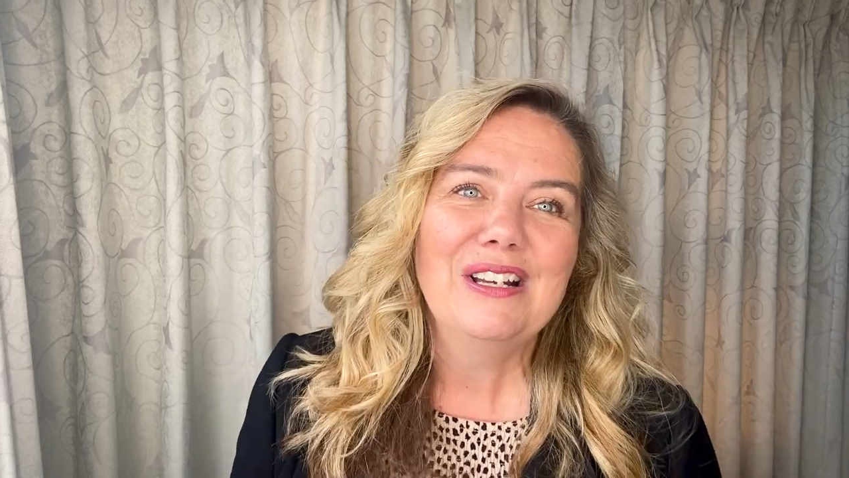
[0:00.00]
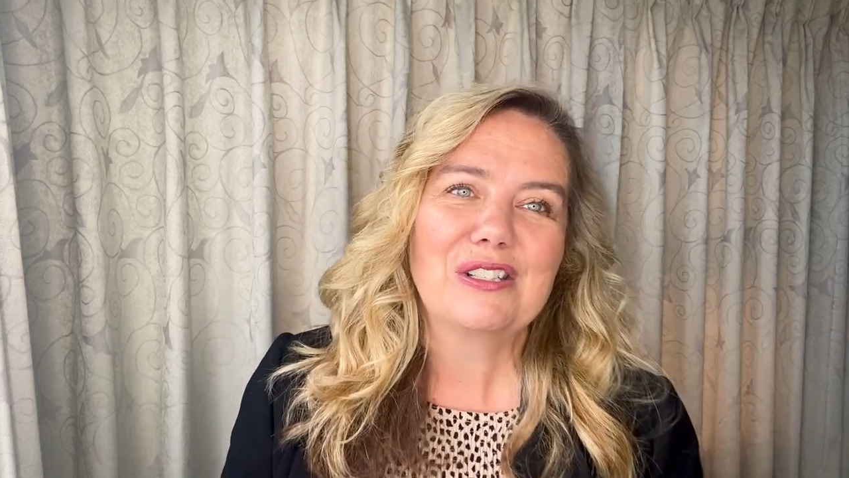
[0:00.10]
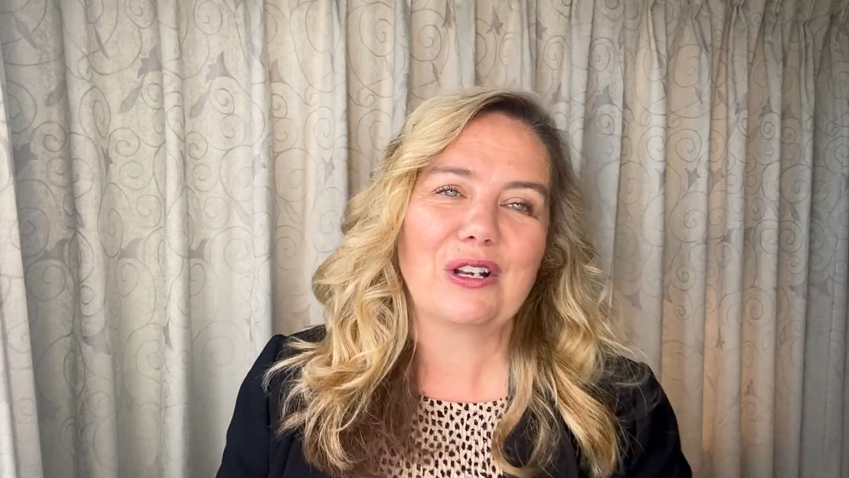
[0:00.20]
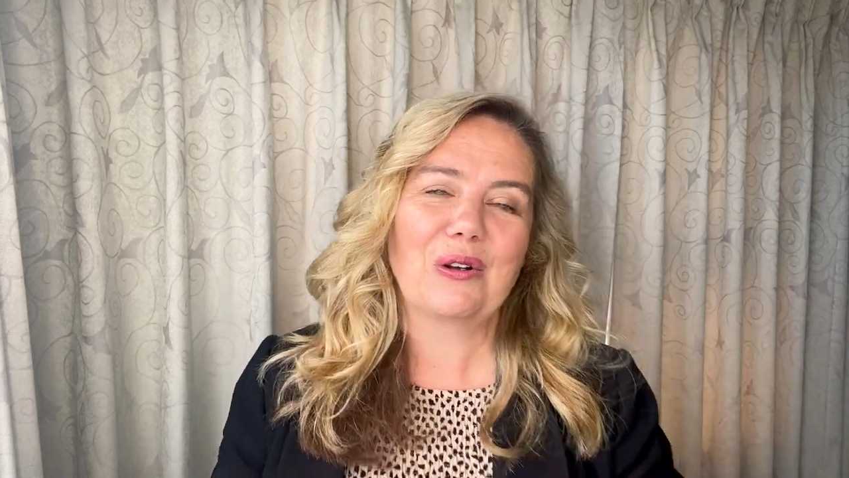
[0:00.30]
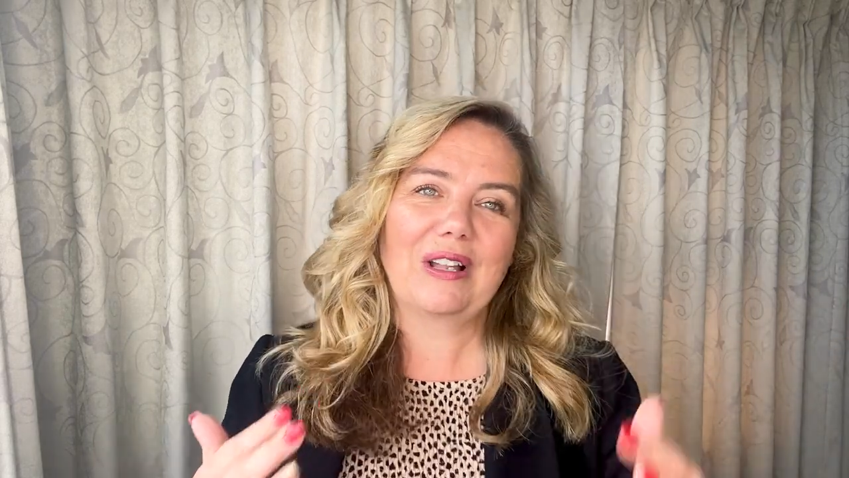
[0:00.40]

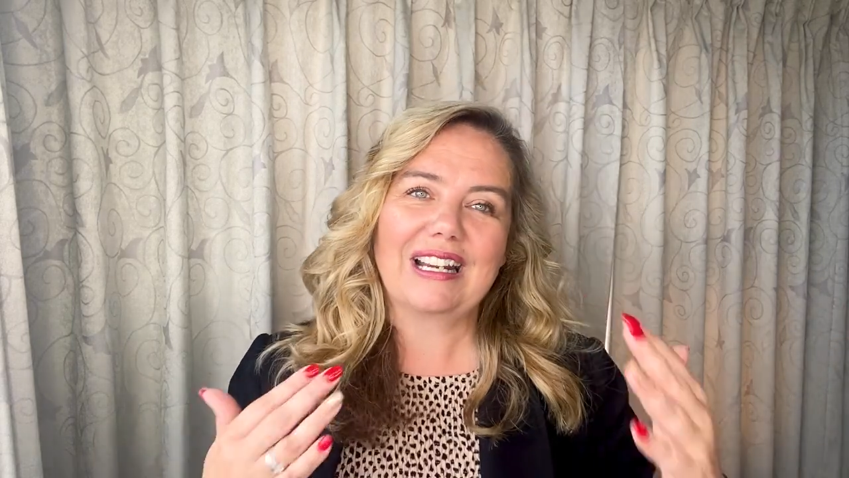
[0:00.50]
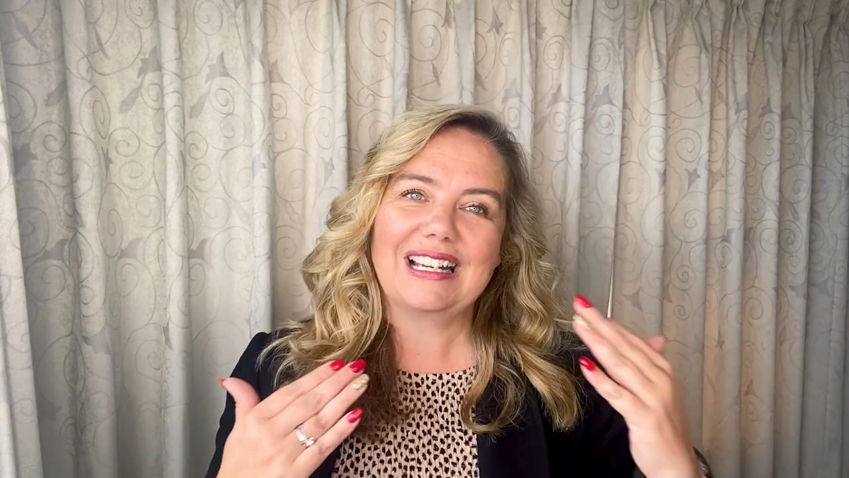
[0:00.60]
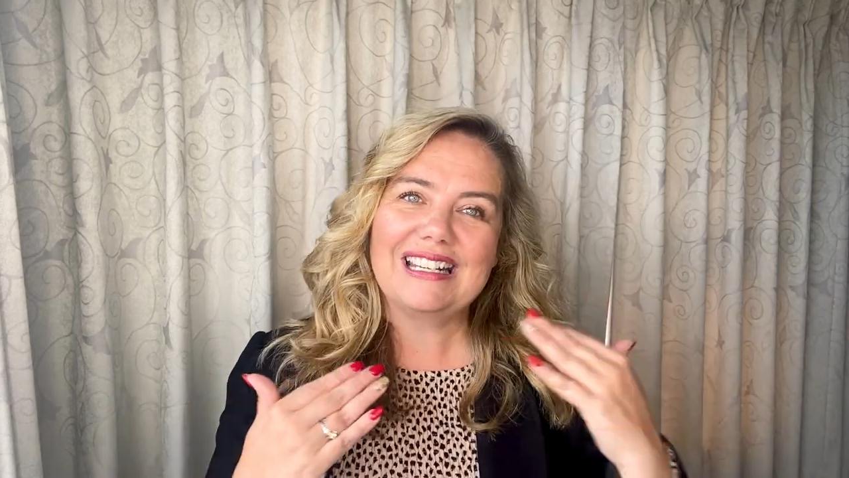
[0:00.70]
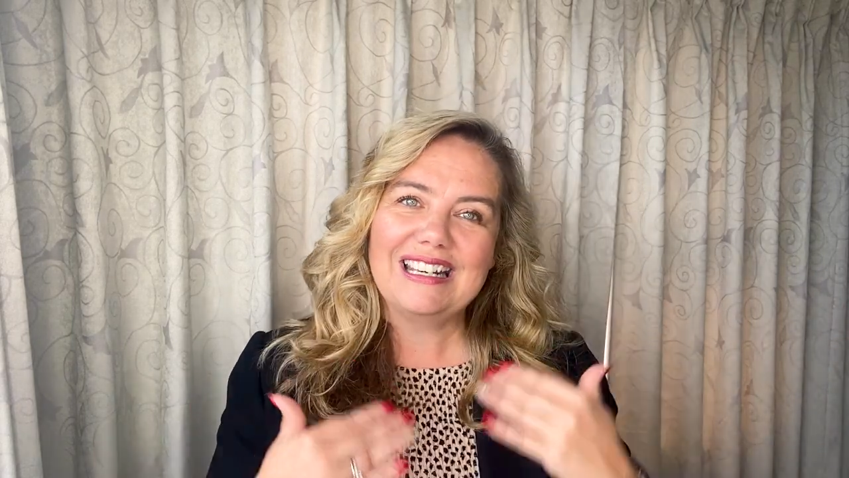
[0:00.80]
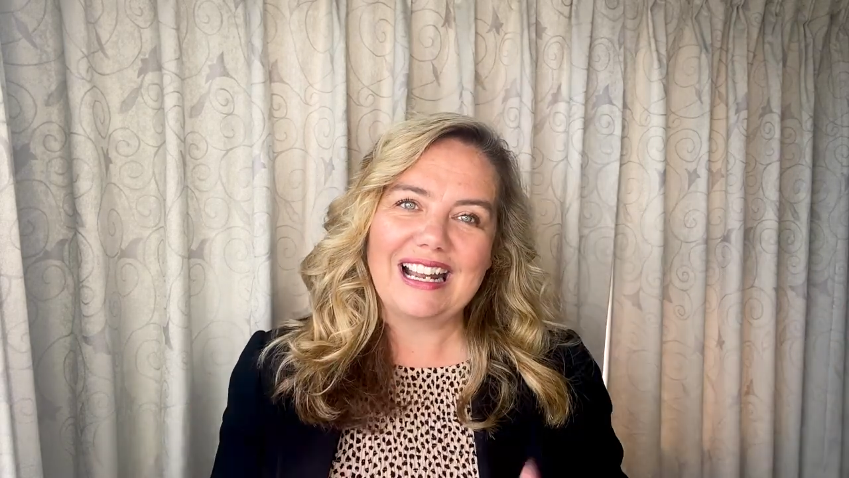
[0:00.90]
So like
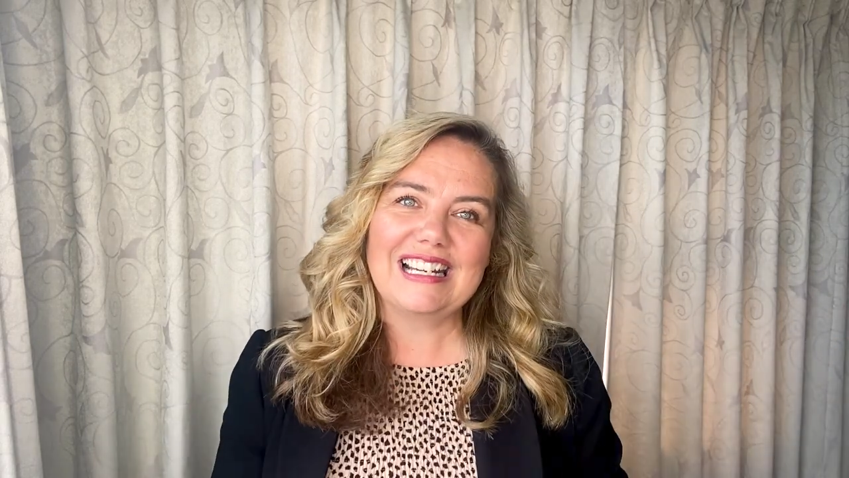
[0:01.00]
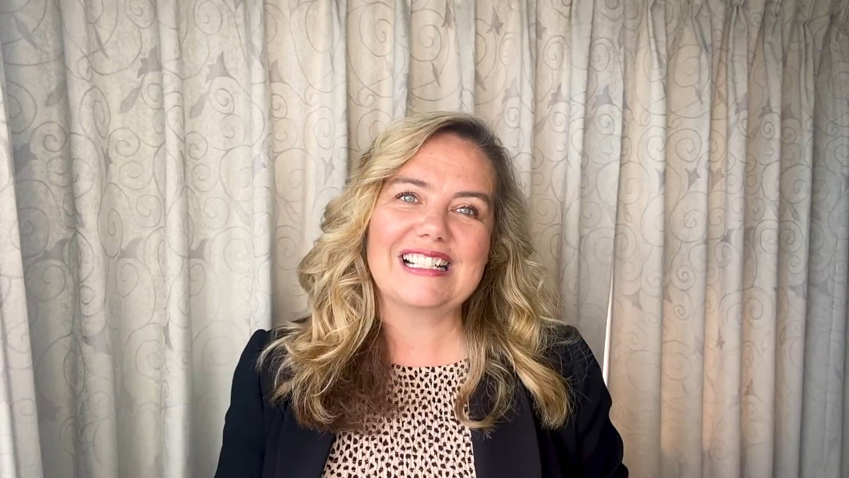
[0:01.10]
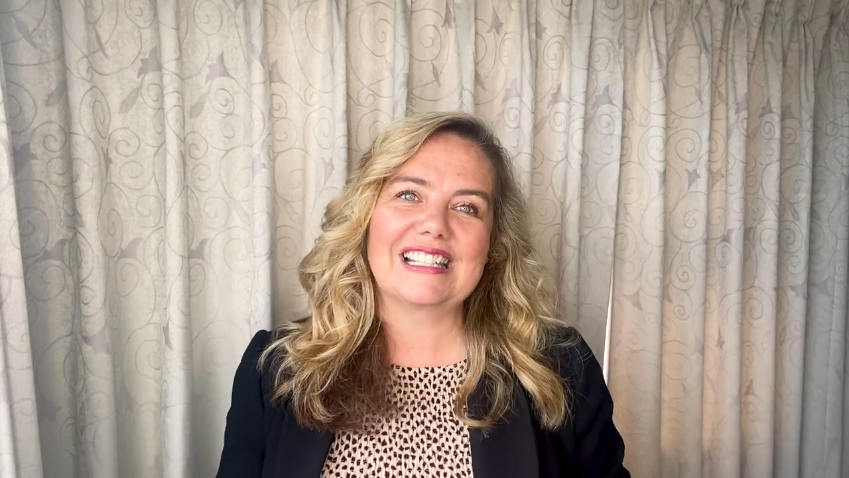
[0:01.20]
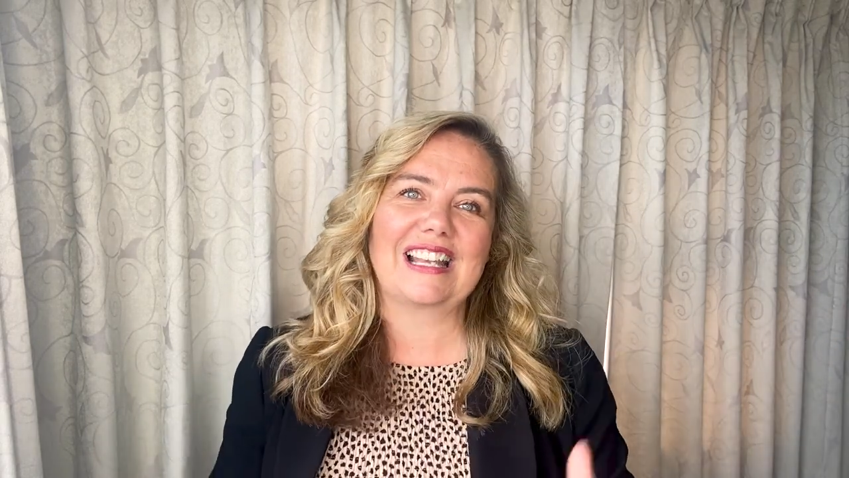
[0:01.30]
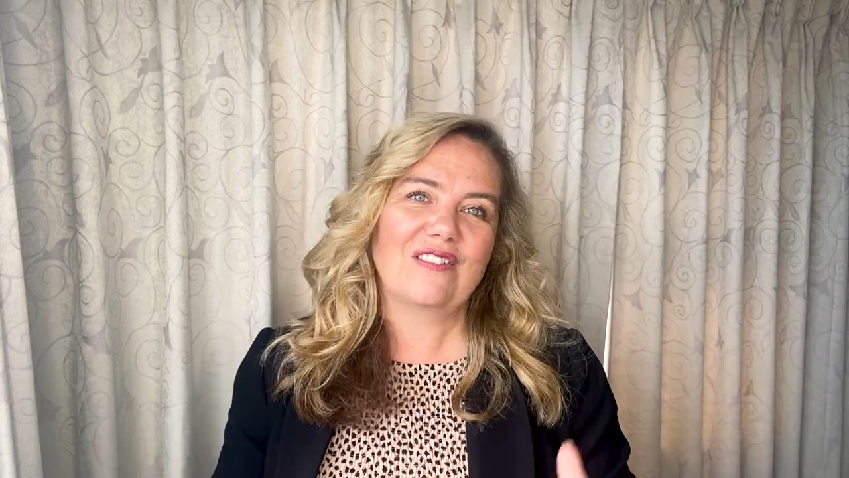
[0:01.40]
a
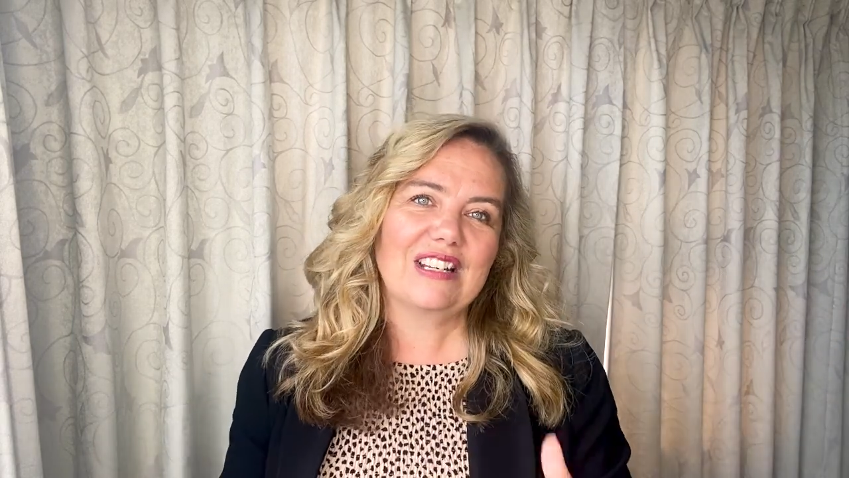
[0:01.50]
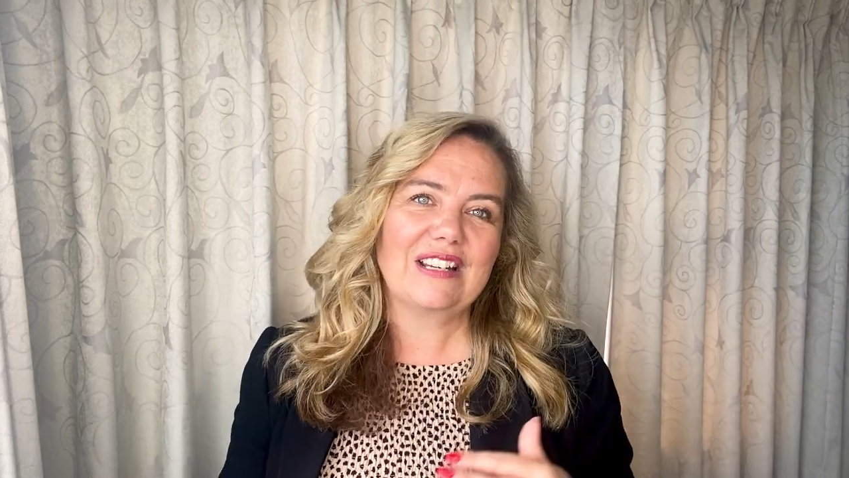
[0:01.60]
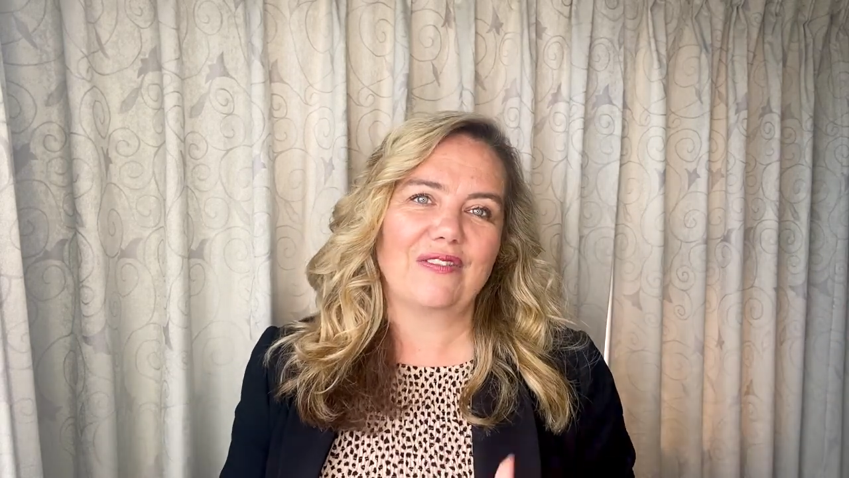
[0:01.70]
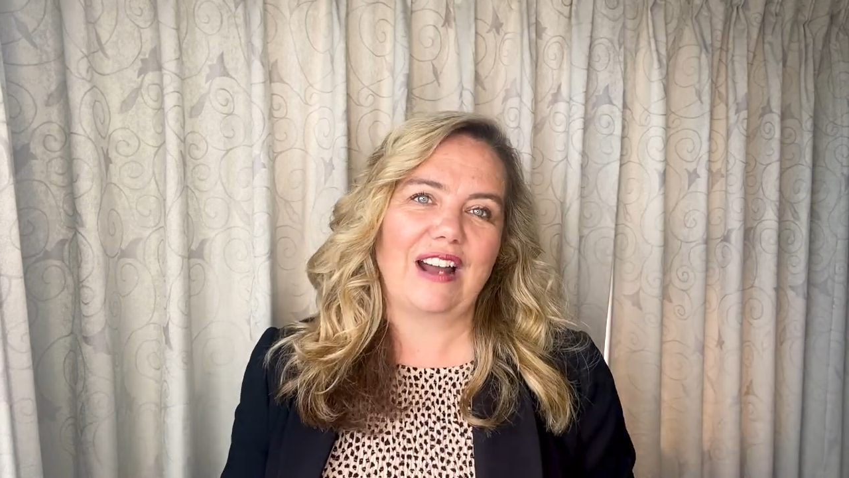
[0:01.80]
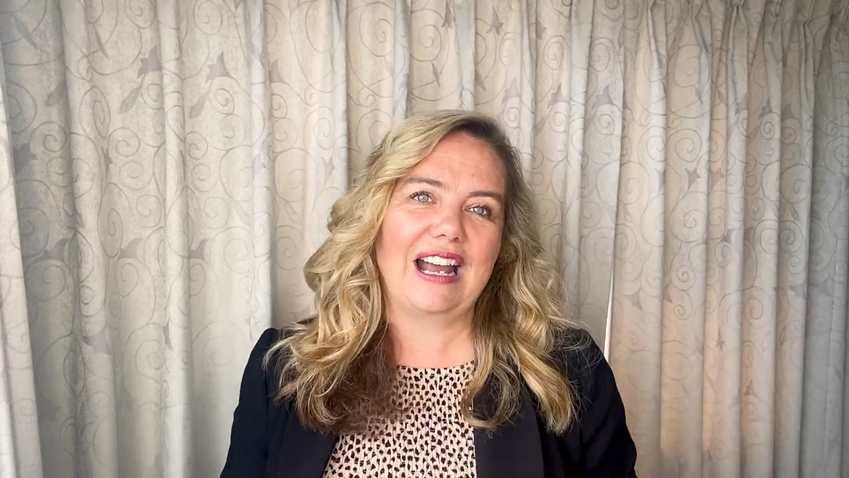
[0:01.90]
nice
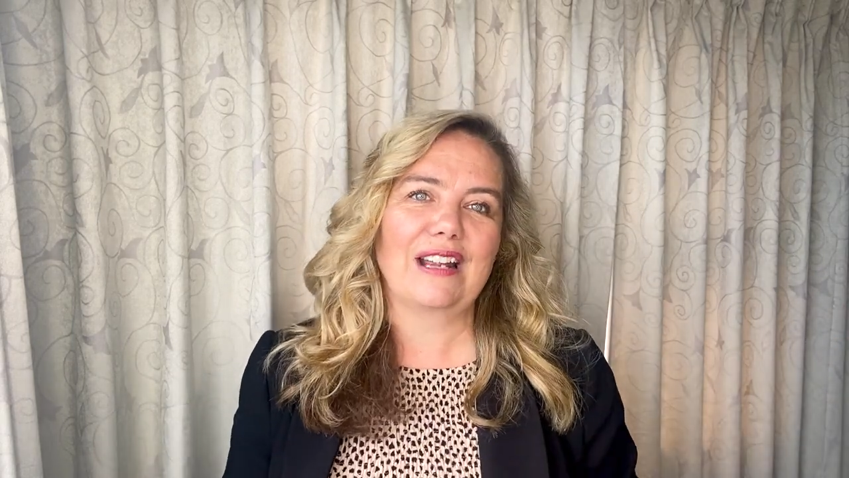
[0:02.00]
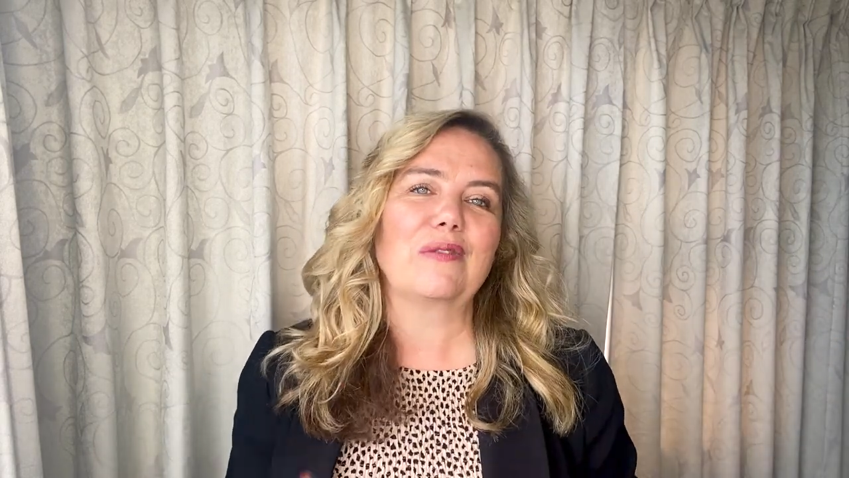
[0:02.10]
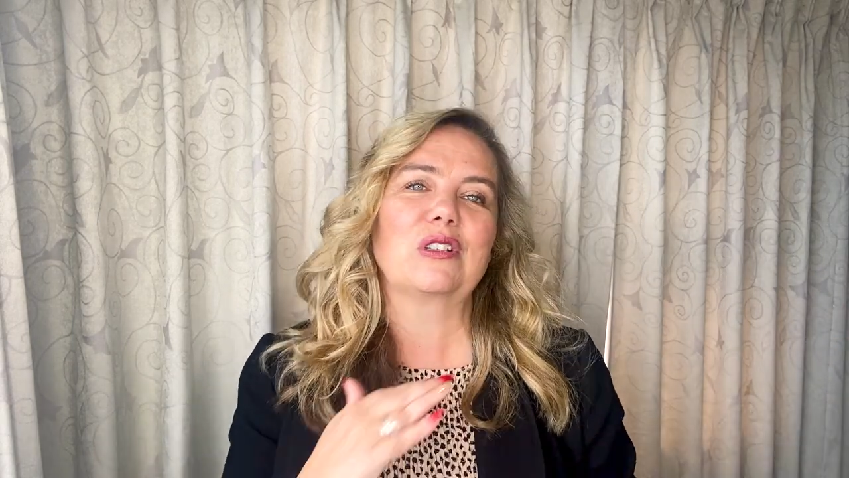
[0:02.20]
seventy-five